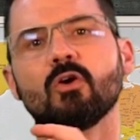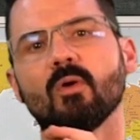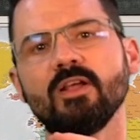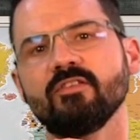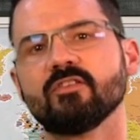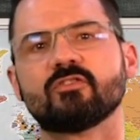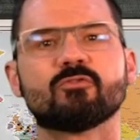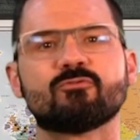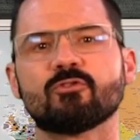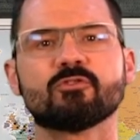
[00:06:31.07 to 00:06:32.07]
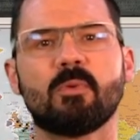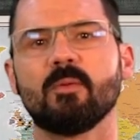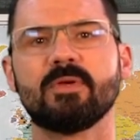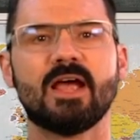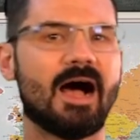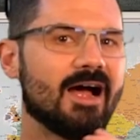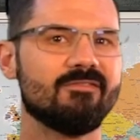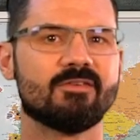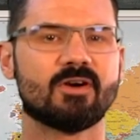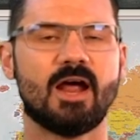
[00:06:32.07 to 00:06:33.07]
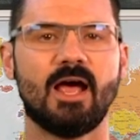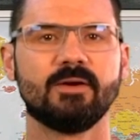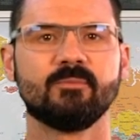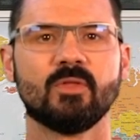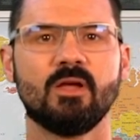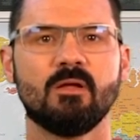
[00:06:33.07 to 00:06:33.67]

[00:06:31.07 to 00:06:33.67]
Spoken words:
Grace is the first puppy I've ever had